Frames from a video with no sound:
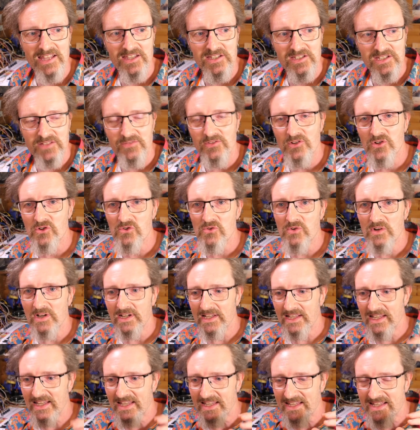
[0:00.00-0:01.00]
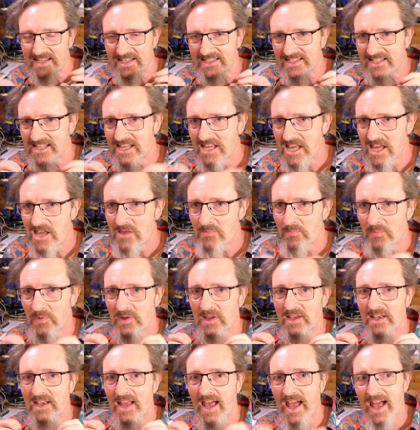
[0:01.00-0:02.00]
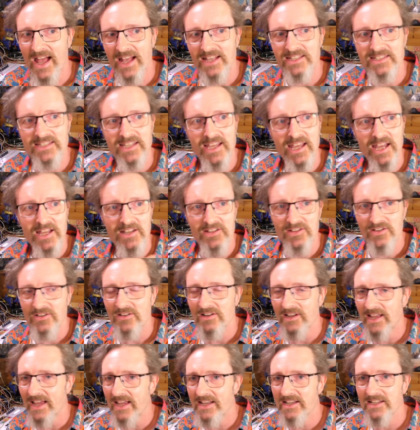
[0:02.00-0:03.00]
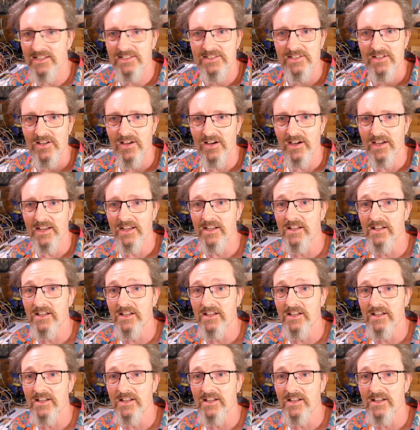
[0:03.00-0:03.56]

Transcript: The difficulty is keeping at it and not letting it slide.